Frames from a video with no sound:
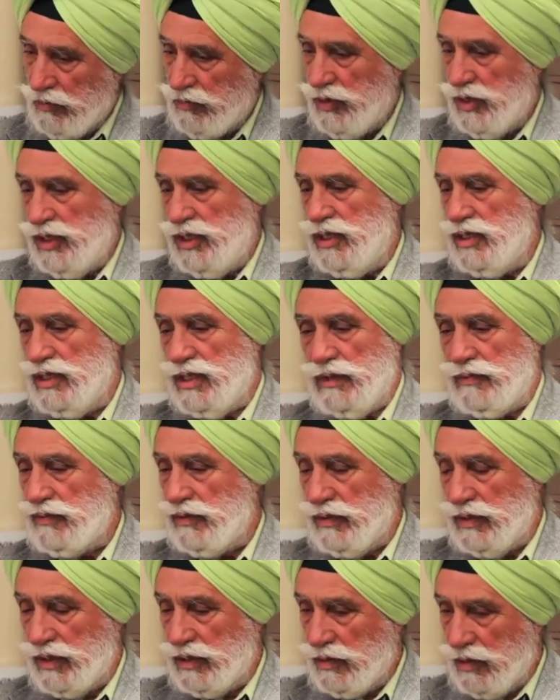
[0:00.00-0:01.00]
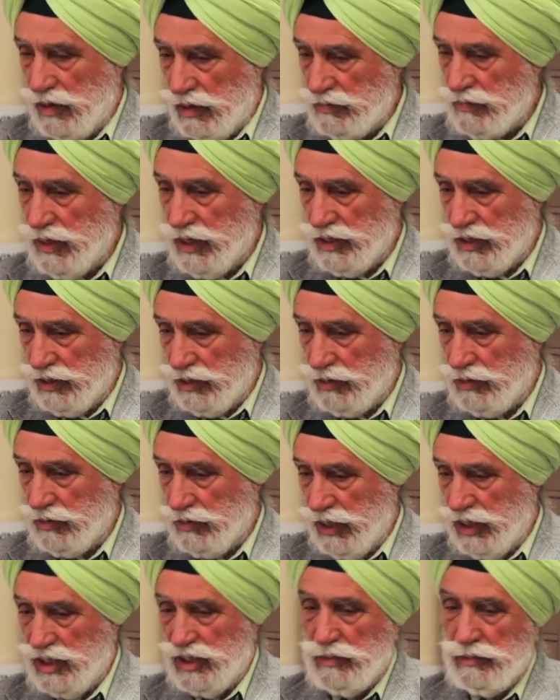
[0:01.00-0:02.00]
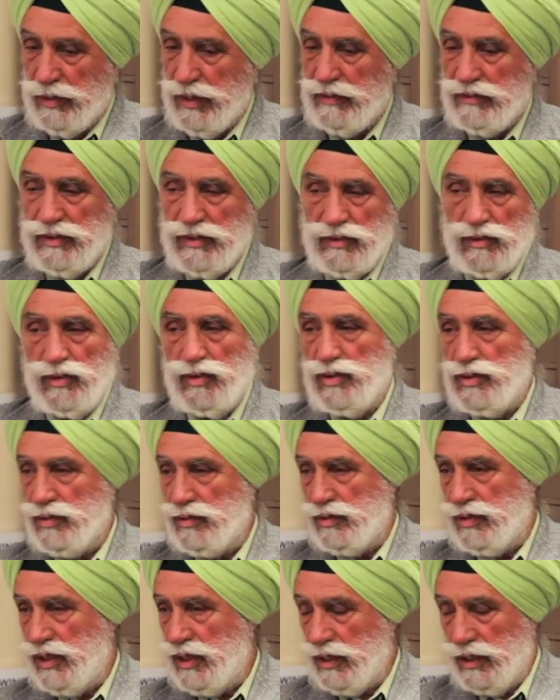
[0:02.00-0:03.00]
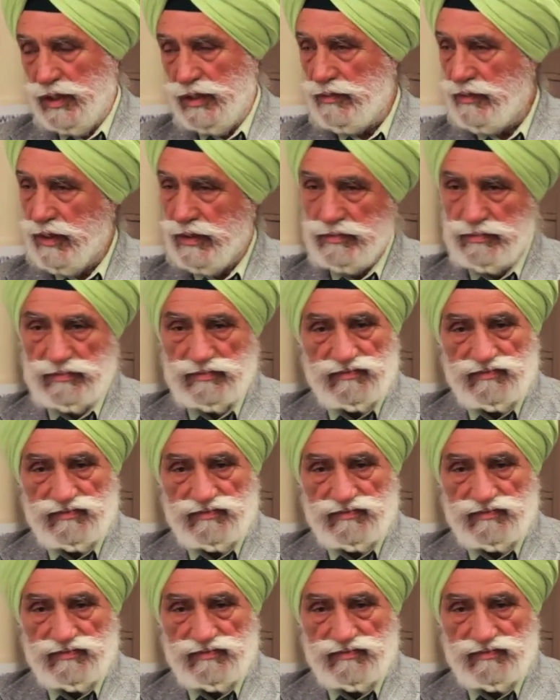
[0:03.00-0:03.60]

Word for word: we didn't suffer at all much, you know, as compared with those who really were